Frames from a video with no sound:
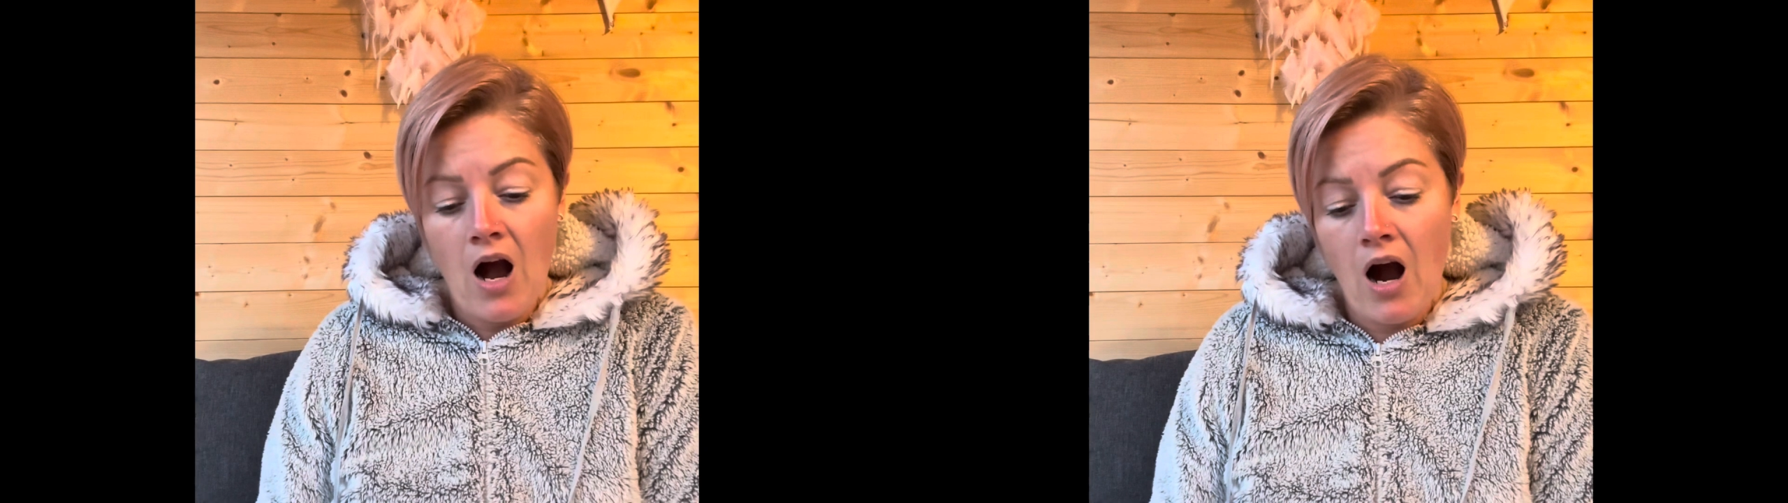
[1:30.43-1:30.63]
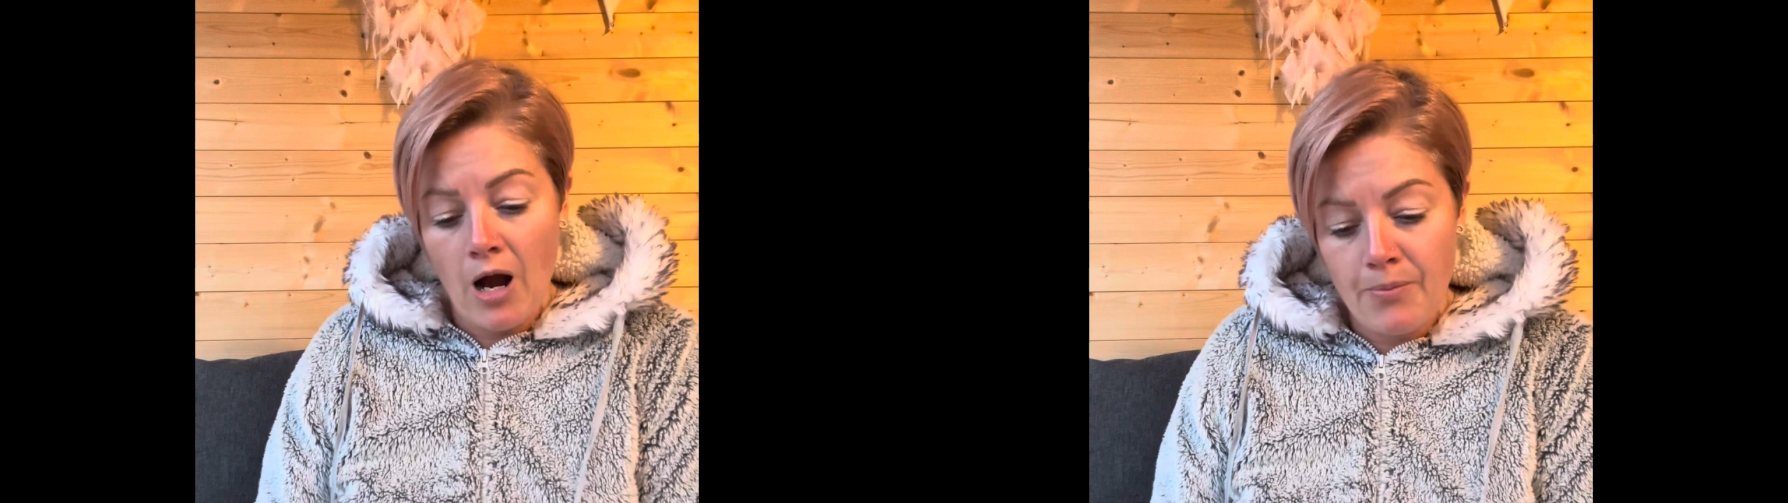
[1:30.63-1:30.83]

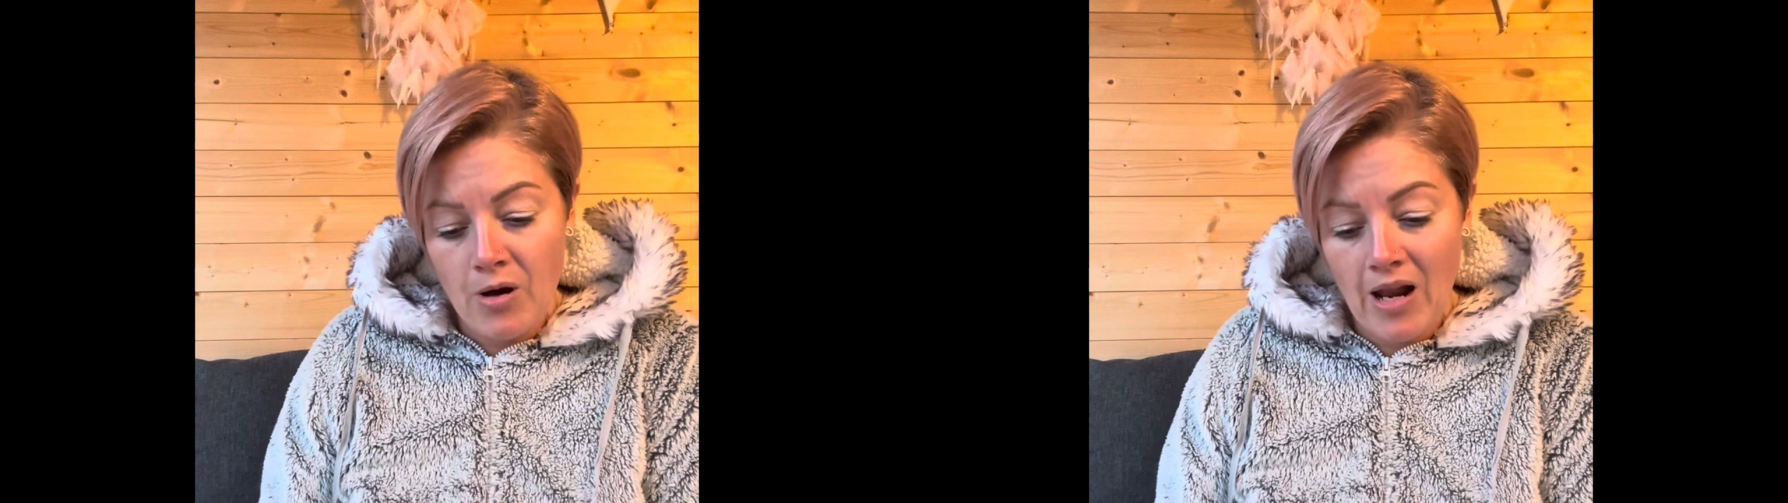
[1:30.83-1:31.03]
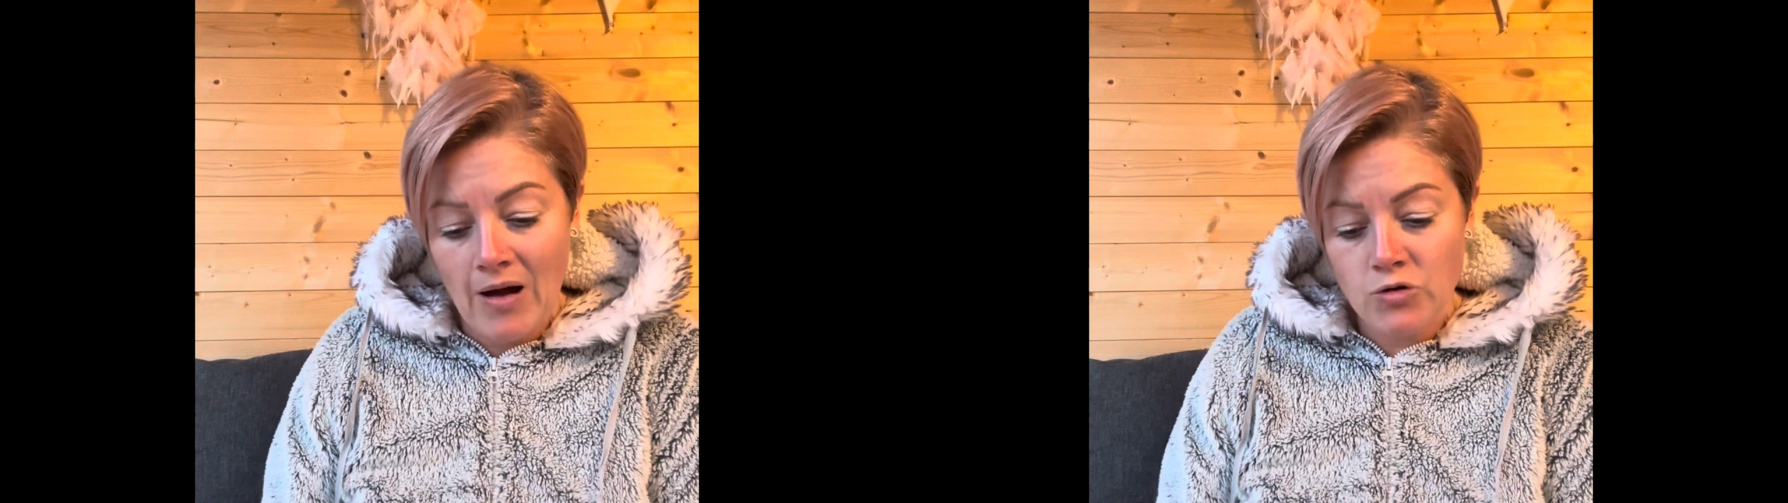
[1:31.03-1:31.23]
I
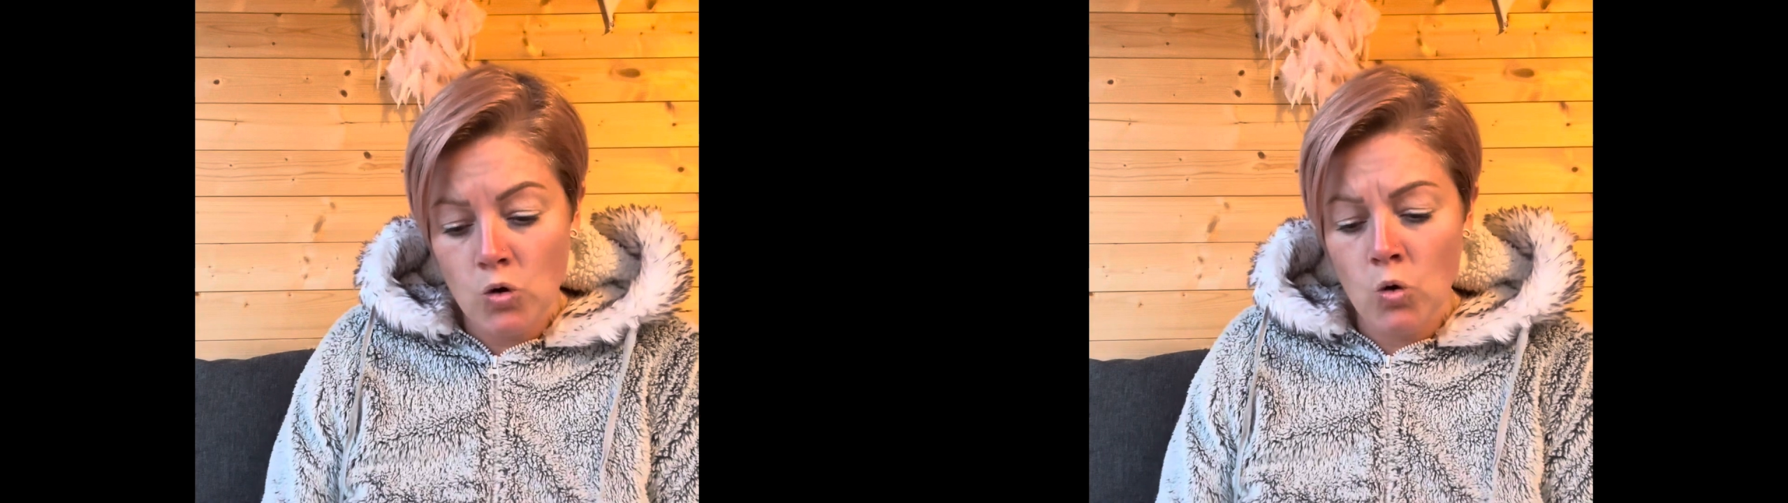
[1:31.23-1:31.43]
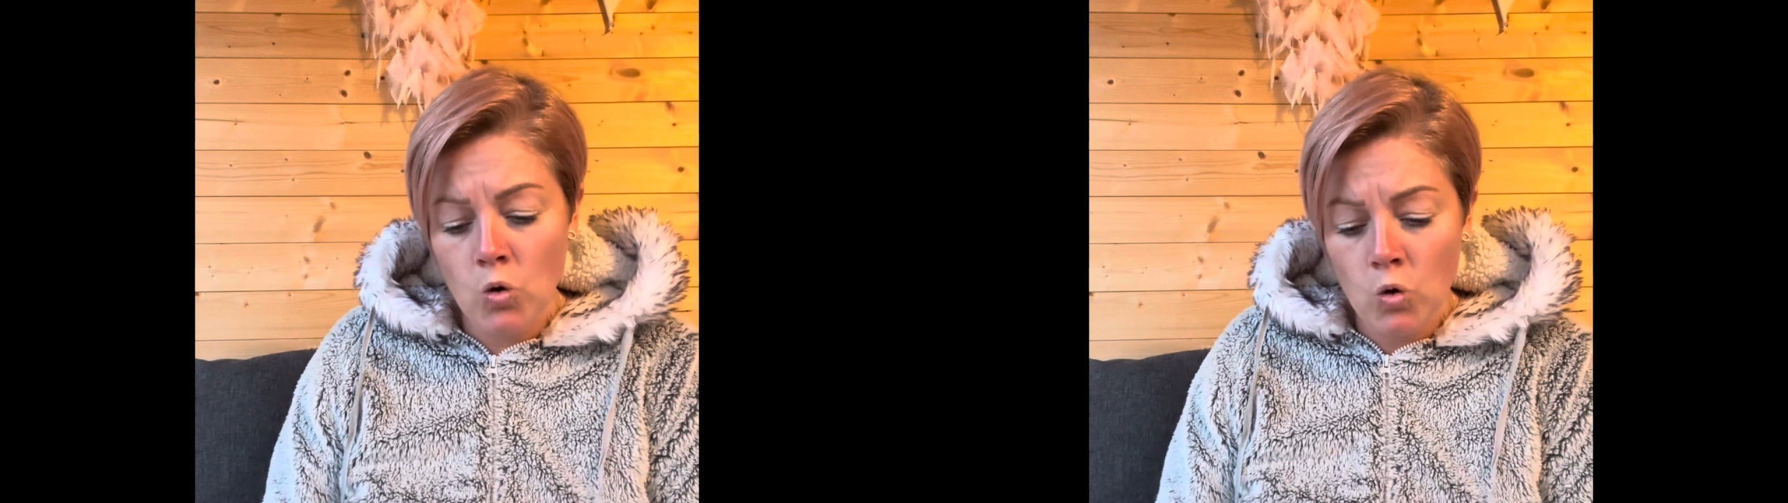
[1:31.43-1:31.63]
pull out
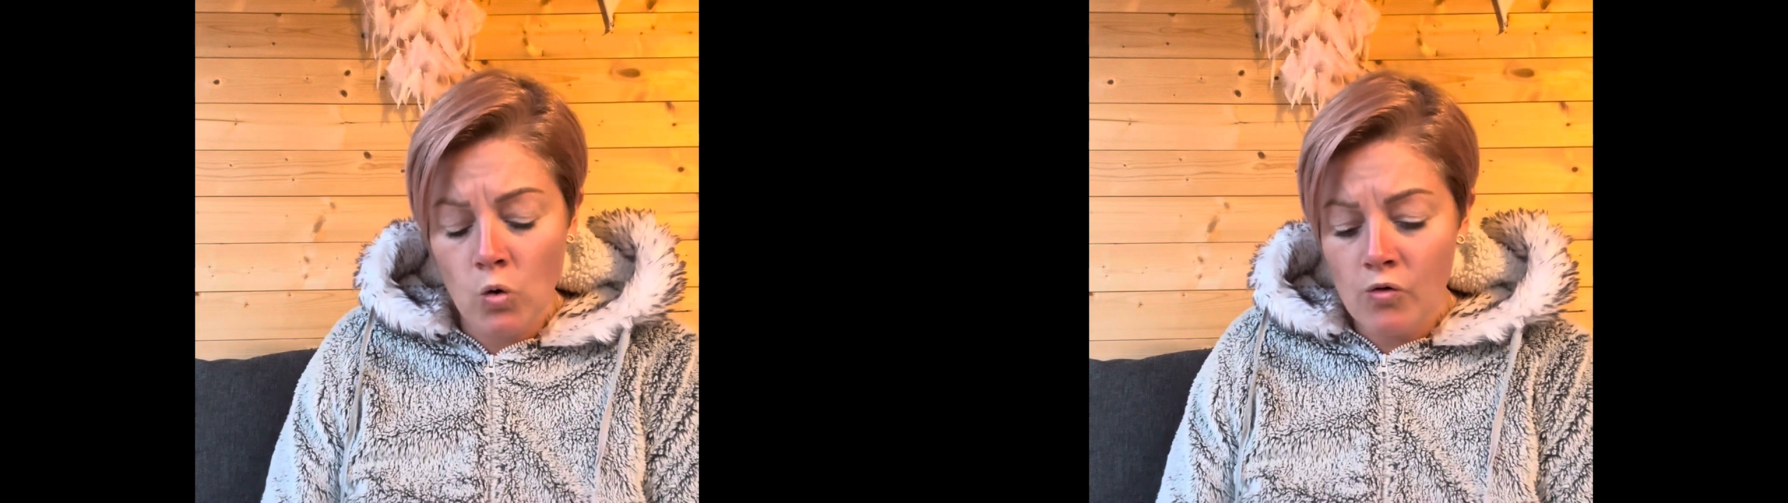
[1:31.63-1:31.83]
all